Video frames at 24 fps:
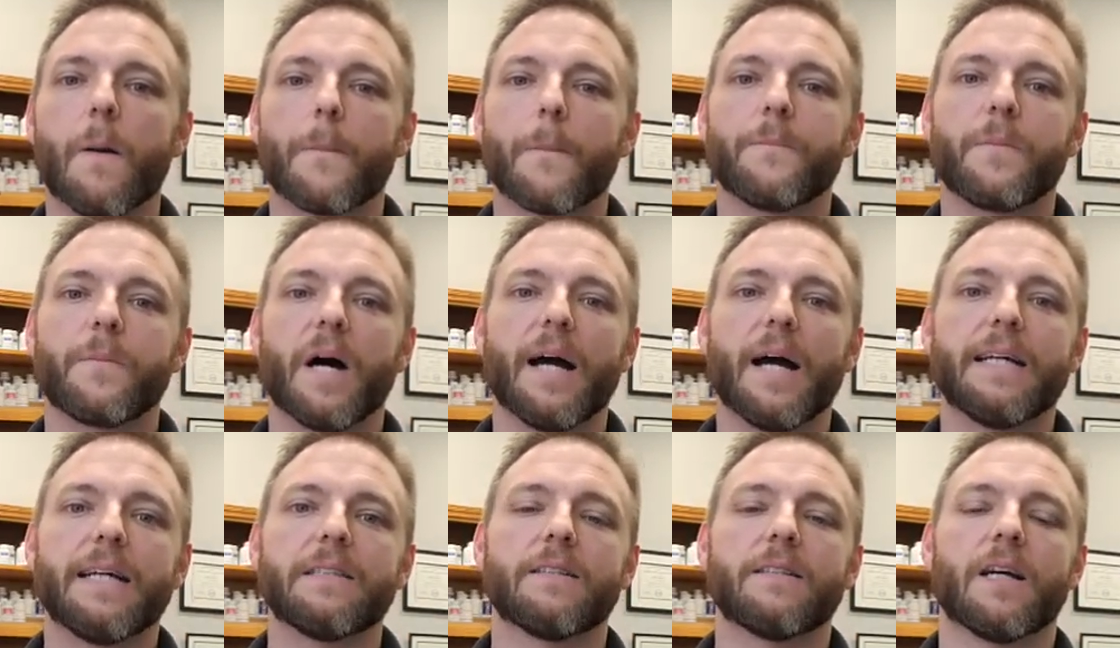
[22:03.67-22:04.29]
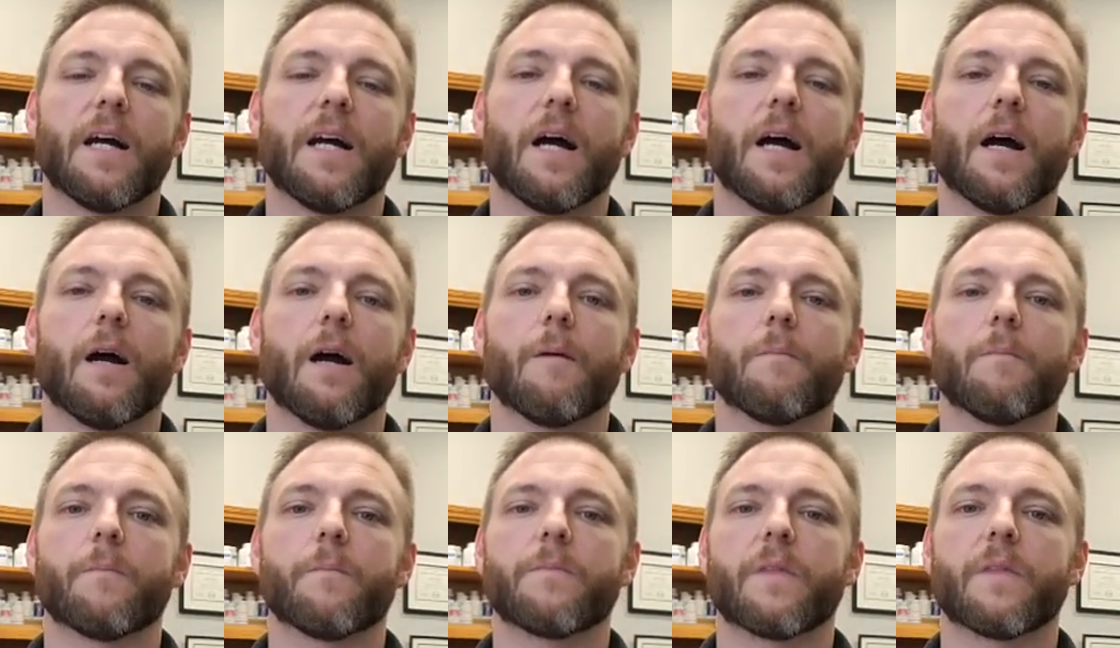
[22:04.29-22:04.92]
But
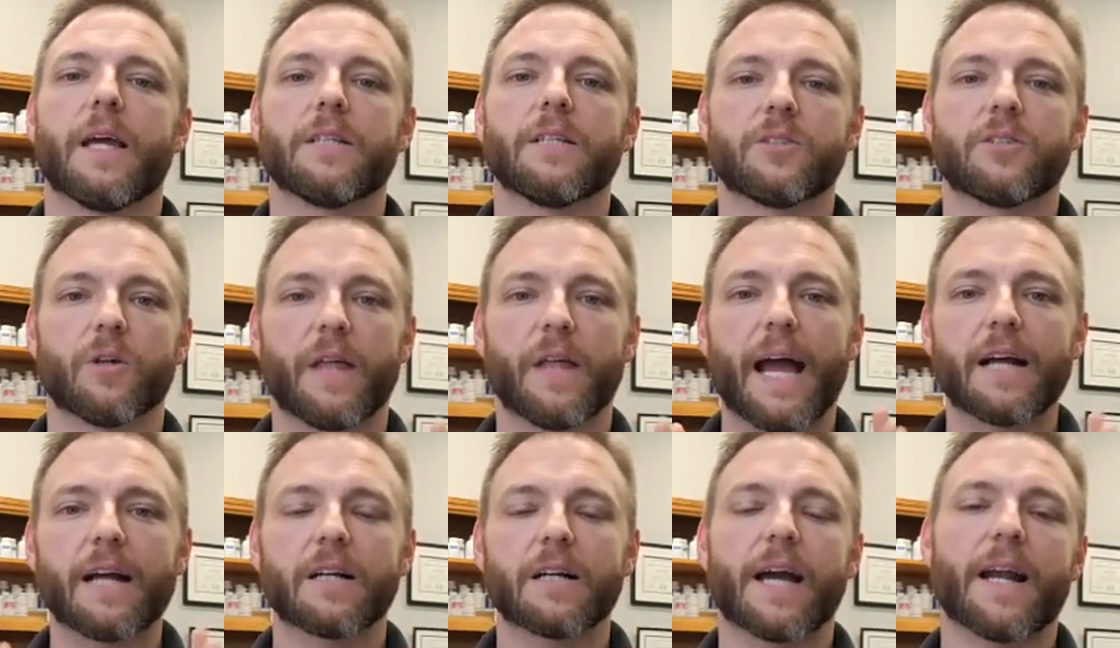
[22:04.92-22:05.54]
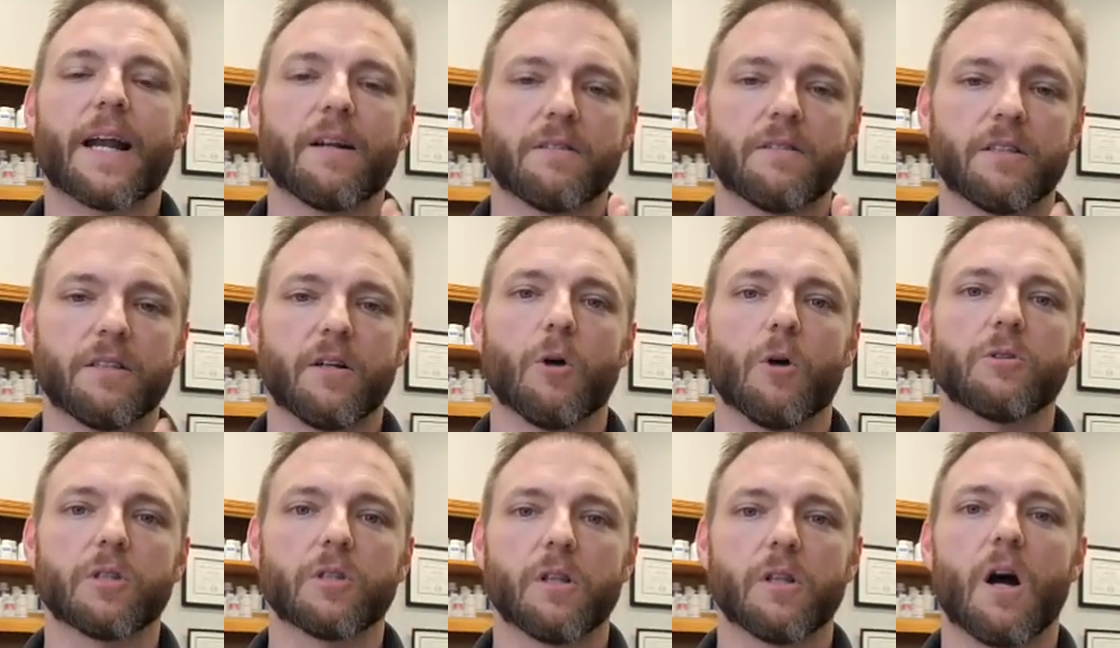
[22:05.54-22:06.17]
and so that kind of
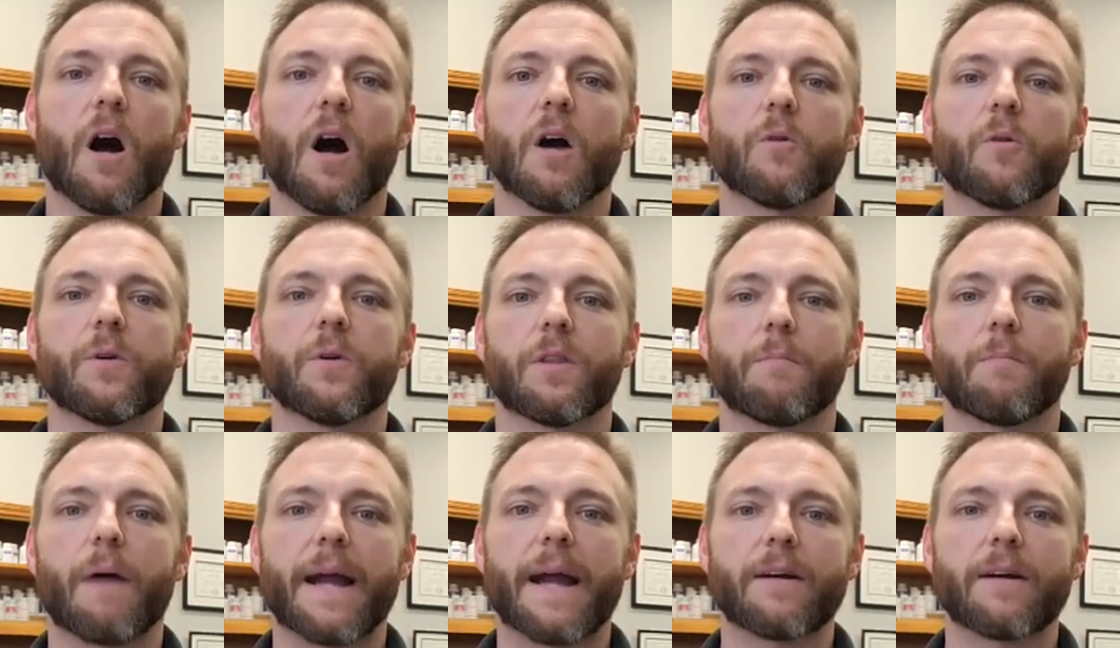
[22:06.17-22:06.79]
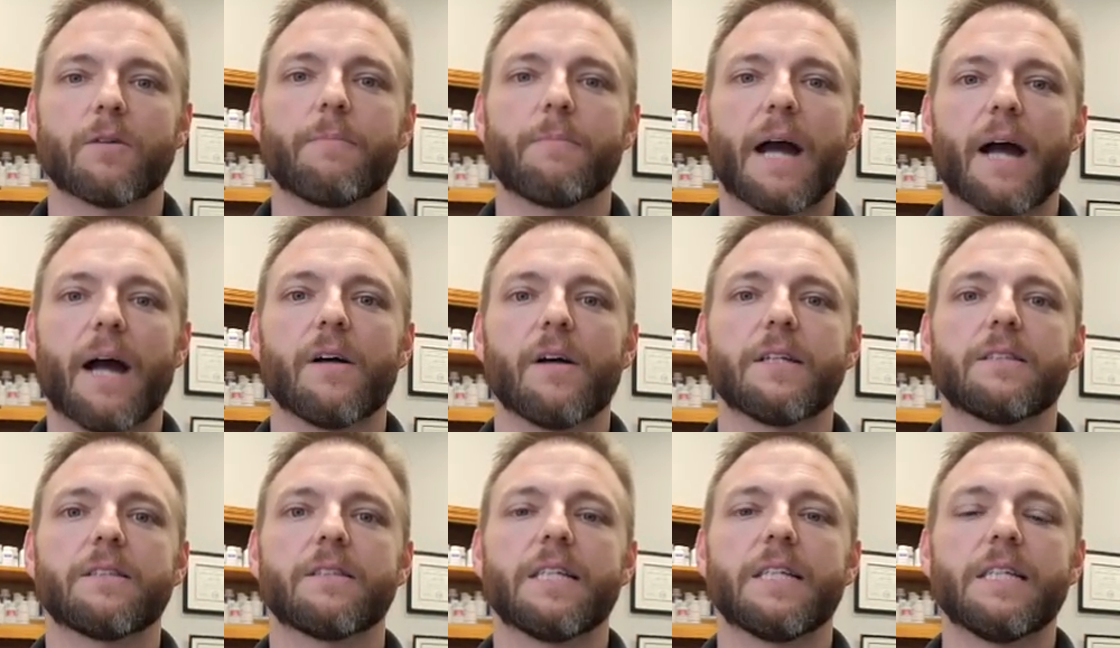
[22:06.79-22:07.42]
goes along with the
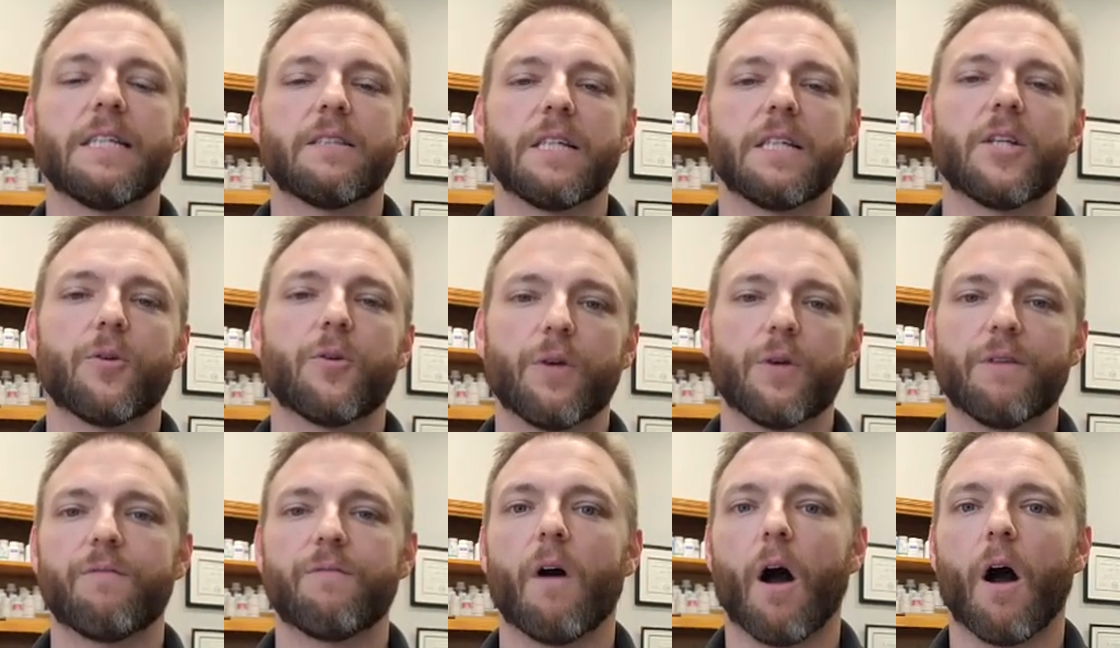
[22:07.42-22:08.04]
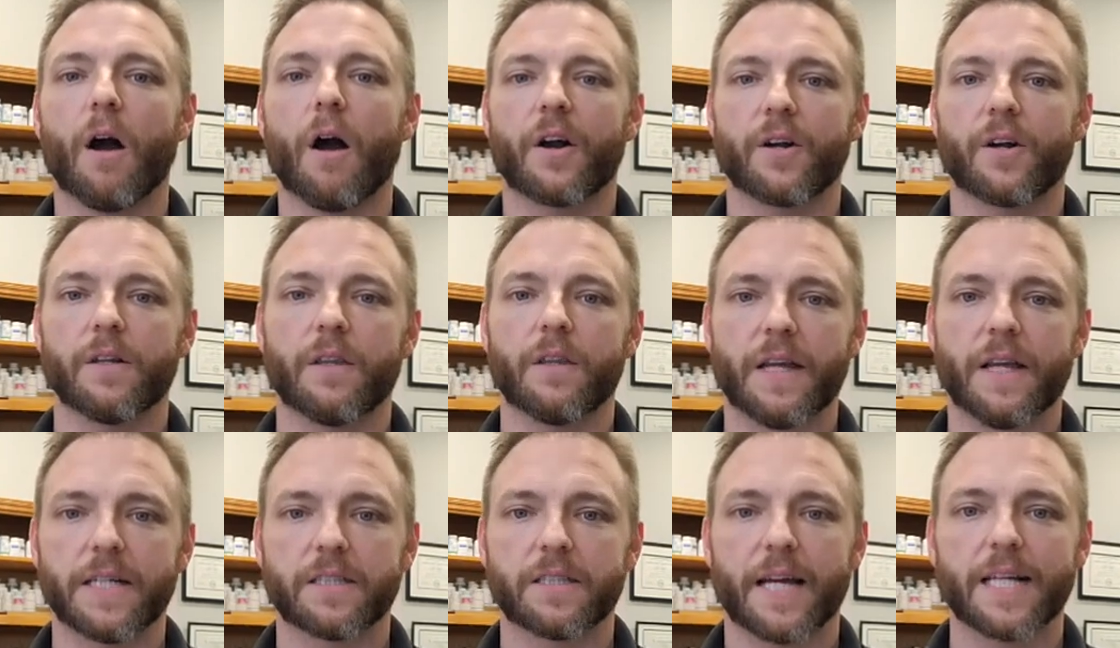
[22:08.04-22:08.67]
microbalance, EC3 fogger, and
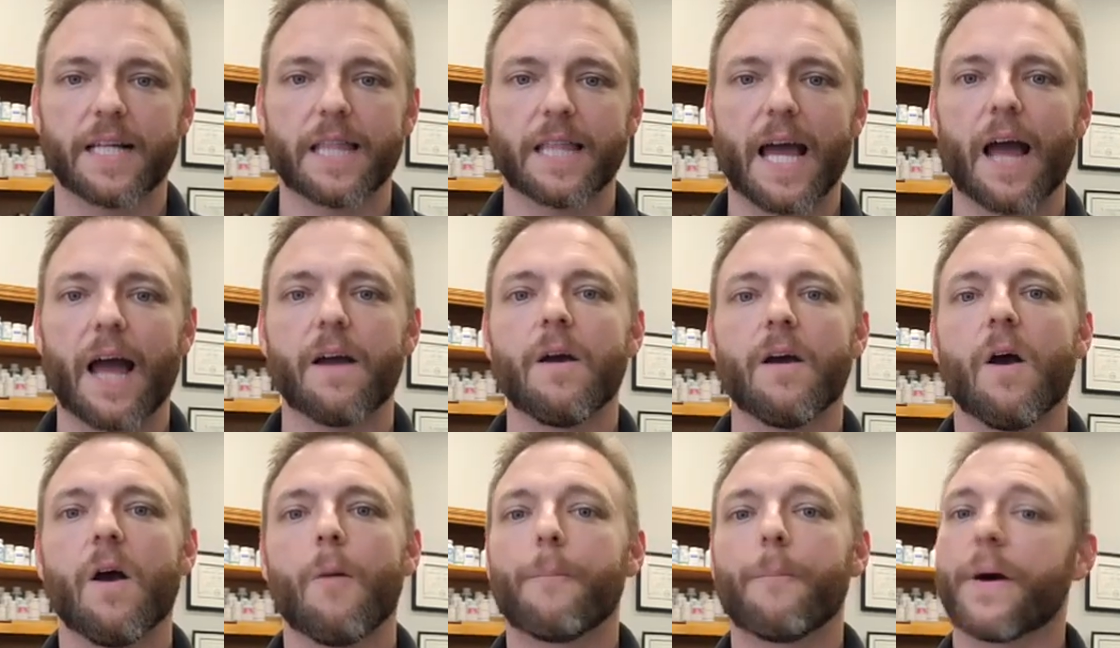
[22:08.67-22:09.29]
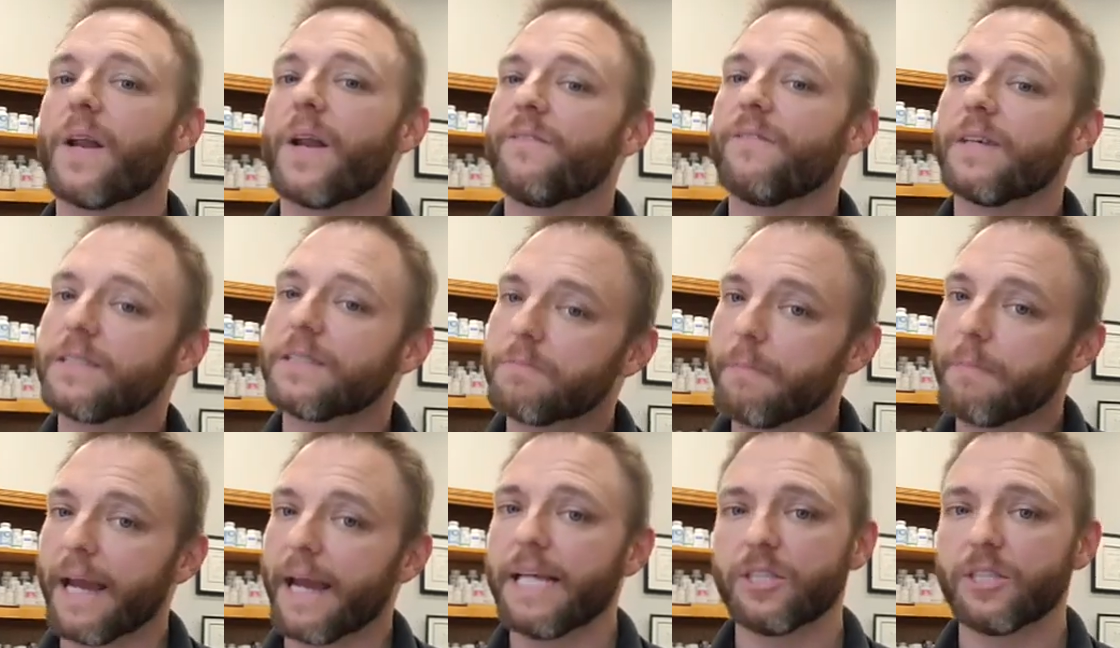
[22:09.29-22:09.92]
things like that. But if it's
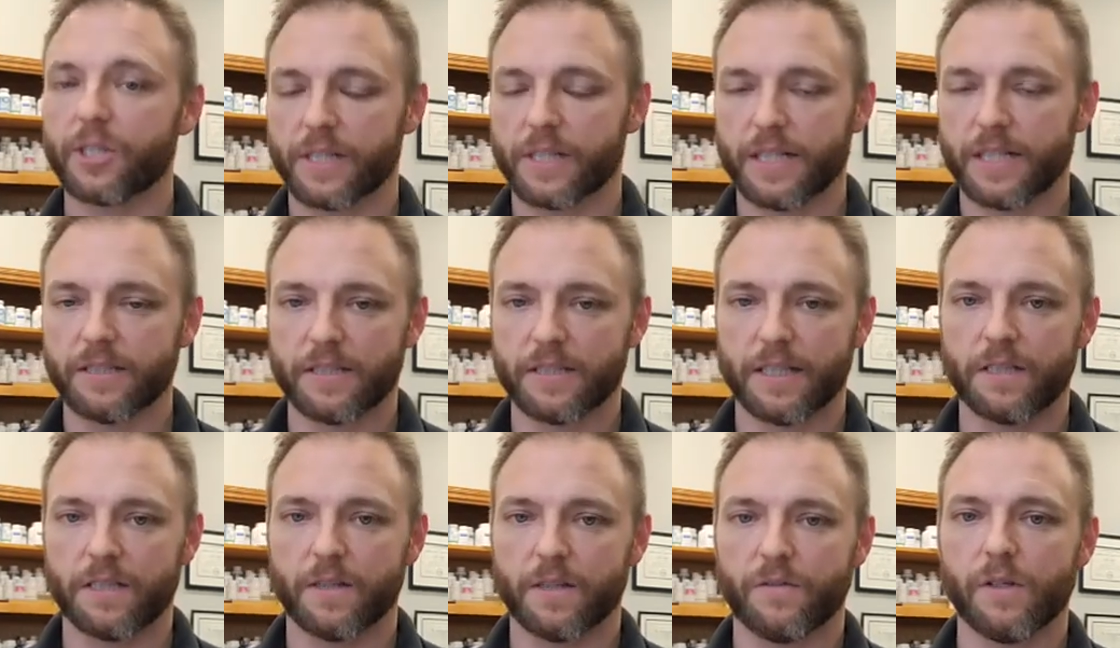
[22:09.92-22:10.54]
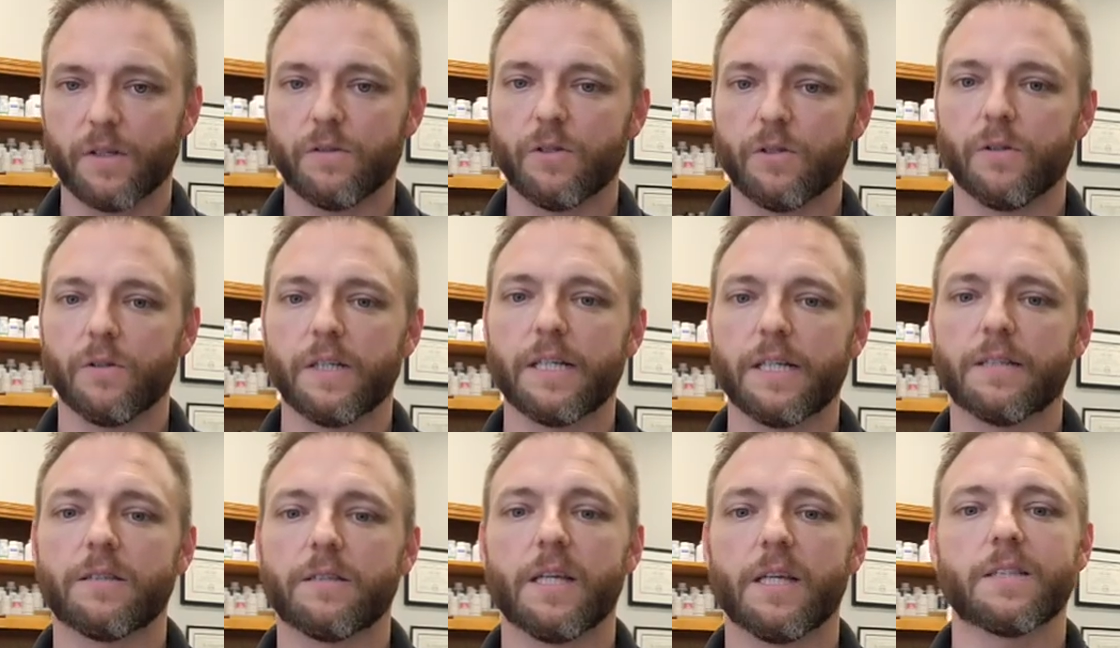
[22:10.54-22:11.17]
major and extensive, you do need
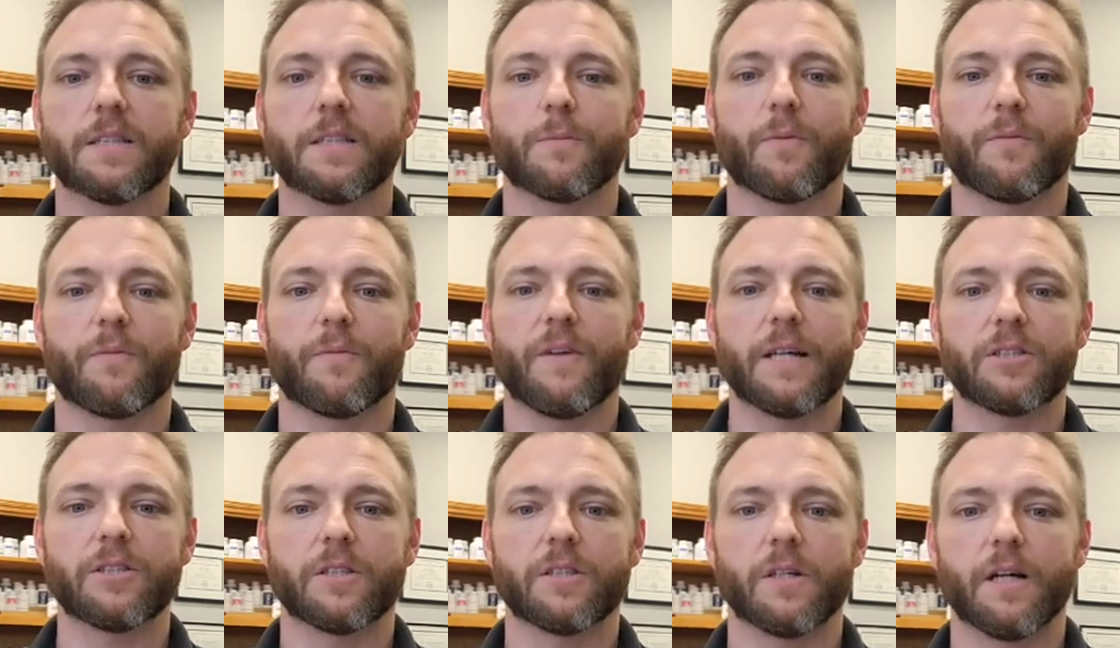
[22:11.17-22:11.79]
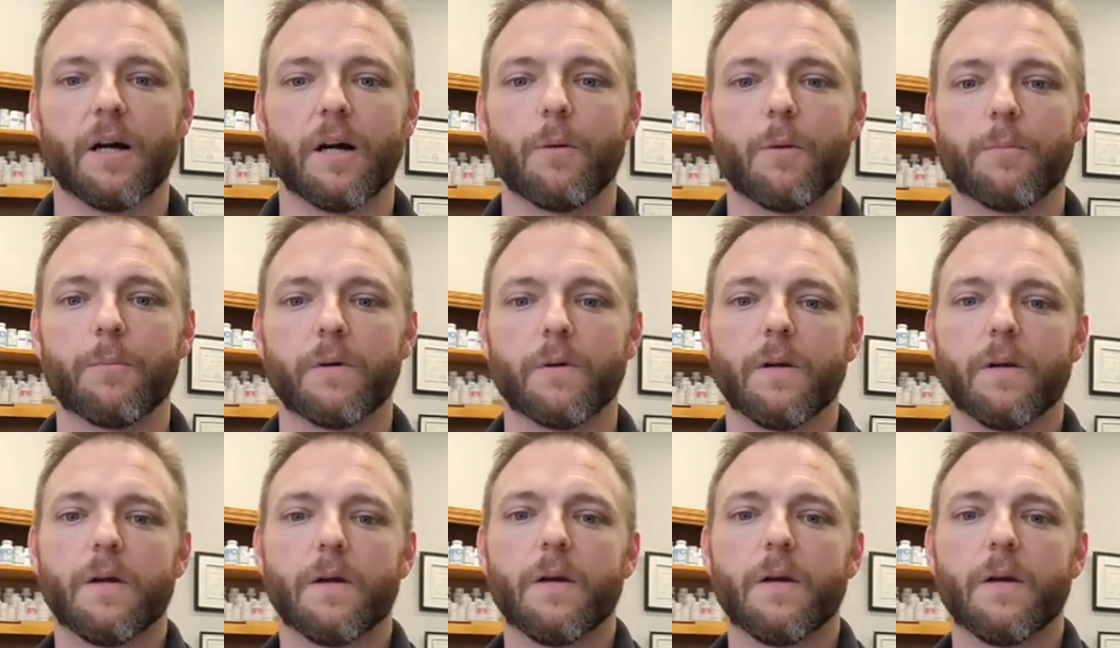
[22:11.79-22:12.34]
to seek some professional help.